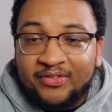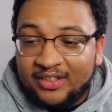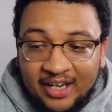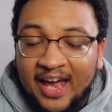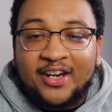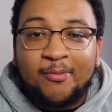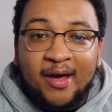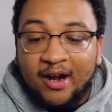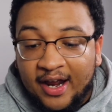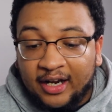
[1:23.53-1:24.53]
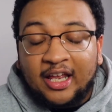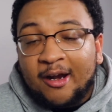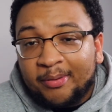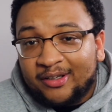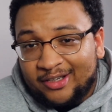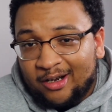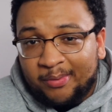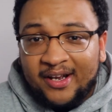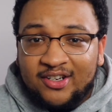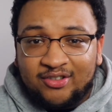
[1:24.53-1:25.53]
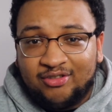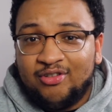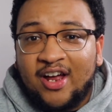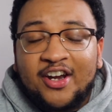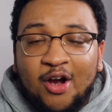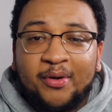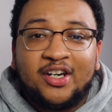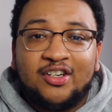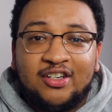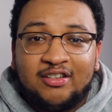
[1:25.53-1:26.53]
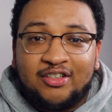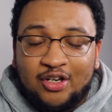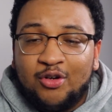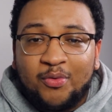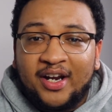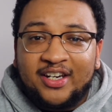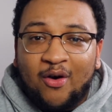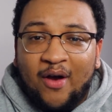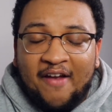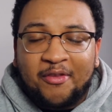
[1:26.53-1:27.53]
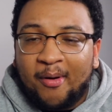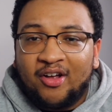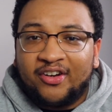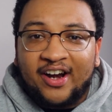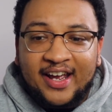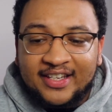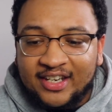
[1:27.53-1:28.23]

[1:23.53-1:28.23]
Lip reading: You got to do better. And a lot of young players do not know what to do when they don't have the ball in their hand.